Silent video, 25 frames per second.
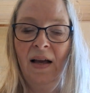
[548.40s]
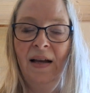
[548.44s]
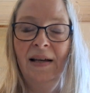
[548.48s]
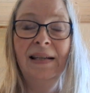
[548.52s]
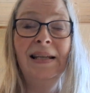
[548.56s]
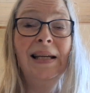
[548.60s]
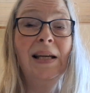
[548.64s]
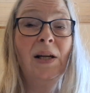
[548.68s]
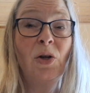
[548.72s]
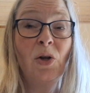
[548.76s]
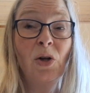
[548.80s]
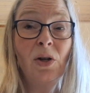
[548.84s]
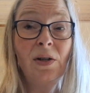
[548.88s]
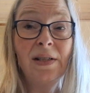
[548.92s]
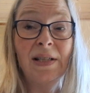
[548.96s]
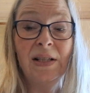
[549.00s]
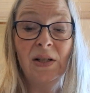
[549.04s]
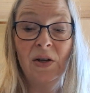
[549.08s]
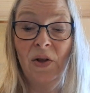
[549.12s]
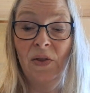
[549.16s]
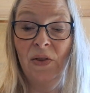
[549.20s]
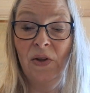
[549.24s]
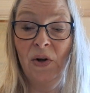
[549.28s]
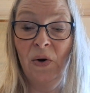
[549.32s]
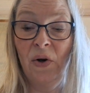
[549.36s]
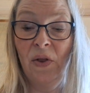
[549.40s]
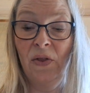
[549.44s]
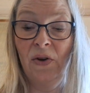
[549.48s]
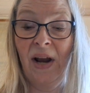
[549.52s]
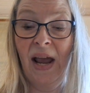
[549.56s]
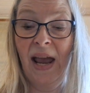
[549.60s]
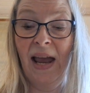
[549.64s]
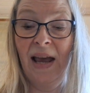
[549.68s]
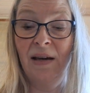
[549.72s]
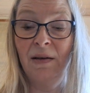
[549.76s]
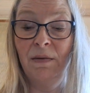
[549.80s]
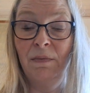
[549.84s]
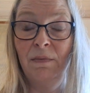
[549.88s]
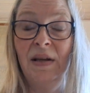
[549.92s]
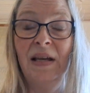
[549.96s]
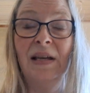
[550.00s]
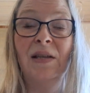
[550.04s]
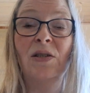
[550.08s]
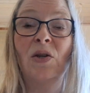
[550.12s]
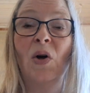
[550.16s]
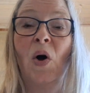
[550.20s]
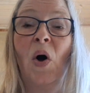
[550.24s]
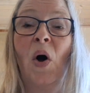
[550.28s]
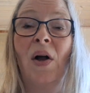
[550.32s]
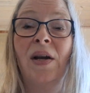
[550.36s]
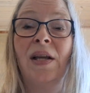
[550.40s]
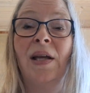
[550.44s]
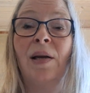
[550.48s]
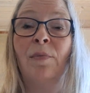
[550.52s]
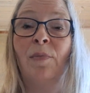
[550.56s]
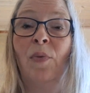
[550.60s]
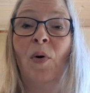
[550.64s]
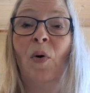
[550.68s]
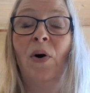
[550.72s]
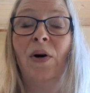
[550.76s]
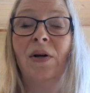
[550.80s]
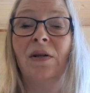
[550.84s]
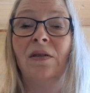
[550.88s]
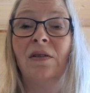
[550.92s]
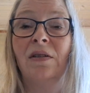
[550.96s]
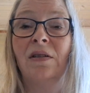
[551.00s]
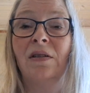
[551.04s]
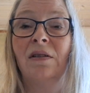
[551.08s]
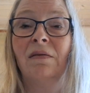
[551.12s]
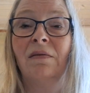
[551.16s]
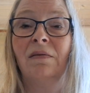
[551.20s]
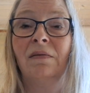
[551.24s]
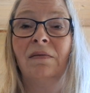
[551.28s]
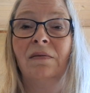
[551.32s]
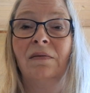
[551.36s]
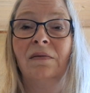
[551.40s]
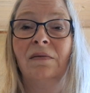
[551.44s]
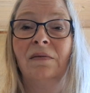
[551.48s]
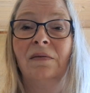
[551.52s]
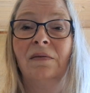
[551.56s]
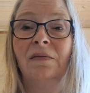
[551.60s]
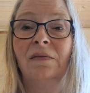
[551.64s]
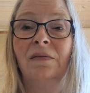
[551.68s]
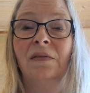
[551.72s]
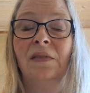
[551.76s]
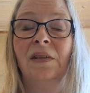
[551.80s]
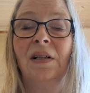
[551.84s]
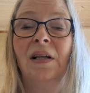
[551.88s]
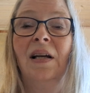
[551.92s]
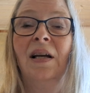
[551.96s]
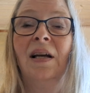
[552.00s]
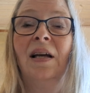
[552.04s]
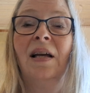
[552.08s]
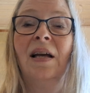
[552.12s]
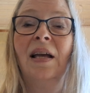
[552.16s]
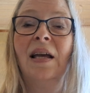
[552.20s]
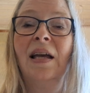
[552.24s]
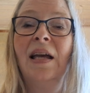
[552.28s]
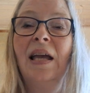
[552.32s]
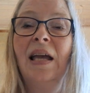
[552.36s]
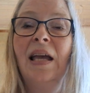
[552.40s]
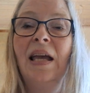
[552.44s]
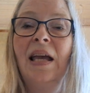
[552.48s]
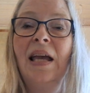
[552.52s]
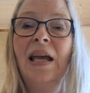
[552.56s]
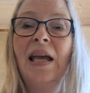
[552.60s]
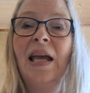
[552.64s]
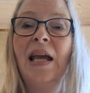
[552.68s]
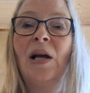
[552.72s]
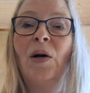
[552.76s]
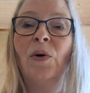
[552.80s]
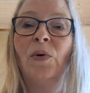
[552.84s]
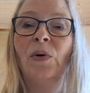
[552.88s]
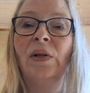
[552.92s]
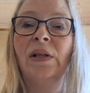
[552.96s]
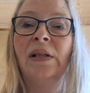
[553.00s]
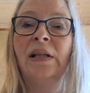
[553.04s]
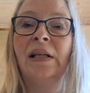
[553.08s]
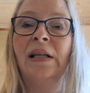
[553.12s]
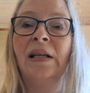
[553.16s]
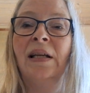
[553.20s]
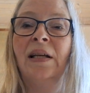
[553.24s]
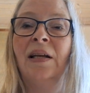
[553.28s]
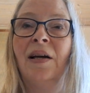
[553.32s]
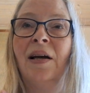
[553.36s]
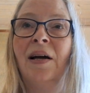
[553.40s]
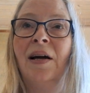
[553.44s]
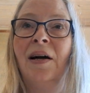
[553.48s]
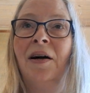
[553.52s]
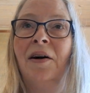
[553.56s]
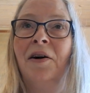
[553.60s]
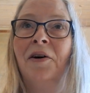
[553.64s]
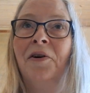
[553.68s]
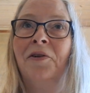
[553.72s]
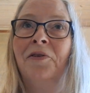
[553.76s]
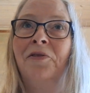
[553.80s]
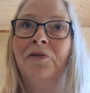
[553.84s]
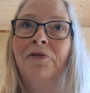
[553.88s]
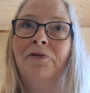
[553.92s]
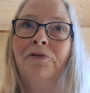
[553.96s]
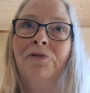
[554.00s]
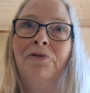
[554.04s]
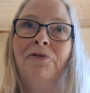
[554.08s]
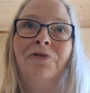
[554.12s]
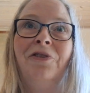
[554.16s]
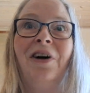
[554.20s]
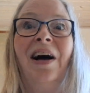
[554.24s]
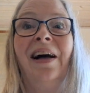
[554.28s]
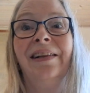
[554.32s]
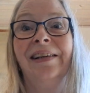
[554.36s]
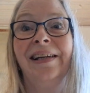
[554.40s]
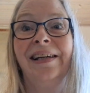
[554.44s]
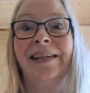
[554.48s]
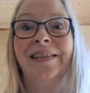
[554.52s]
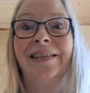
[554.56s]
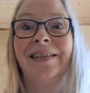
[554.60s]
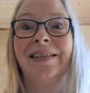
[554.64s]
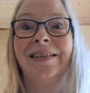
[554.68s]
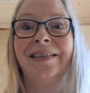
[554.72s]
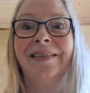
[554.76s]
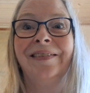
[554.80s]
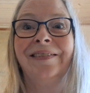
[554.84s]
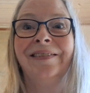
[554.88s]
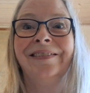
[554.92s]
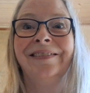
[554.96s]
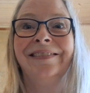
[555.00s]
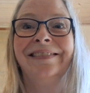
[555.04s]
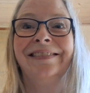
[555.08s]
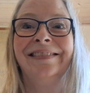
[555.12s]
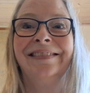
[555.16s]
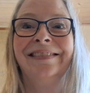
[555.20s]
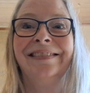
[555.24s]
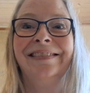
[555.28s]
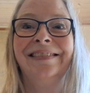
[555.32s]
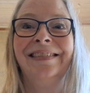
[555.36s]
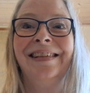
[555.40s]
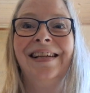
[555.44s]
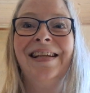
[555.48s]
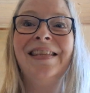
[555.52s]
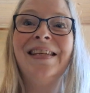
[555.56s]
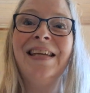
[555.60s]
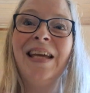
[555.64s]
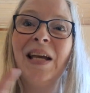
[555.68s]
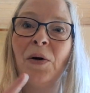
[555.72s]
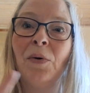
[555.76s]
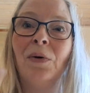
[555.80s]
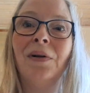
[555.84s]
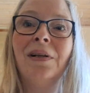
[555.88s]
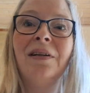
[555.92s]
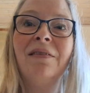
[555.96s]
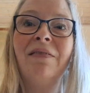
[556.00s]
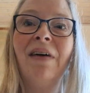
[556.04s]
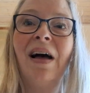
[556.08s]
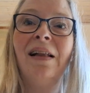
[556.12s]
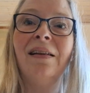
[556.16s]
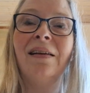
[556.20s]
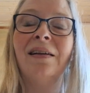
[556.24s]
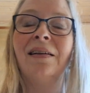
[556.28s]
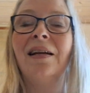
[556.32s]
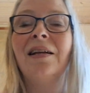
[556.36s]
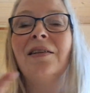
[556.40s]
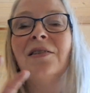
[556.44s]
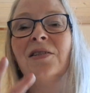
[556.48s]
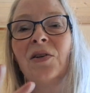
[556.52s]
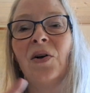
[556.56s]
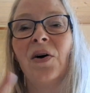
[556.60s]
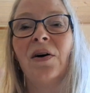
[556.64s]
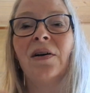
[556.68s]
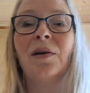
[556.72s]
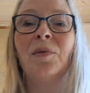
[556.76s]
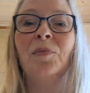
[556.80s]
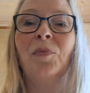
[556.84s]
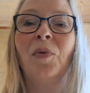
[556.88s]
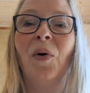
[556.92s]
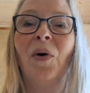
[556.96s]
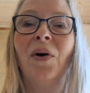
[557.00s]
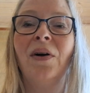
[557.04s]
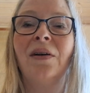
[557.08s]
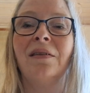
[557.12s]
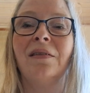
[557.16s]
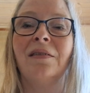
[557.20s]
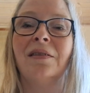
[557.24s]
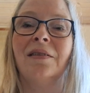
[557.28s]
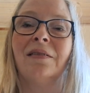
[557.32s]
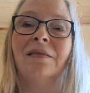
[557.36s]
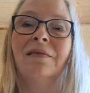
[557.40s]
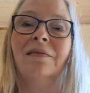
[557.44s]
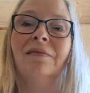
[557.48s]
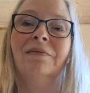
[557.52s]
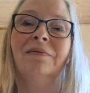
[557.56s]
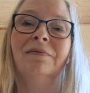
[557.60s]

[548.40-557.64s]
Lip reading: Ligegyldig, on the other hand, means unimportant. Equally valid. It's equally valid. It's not important.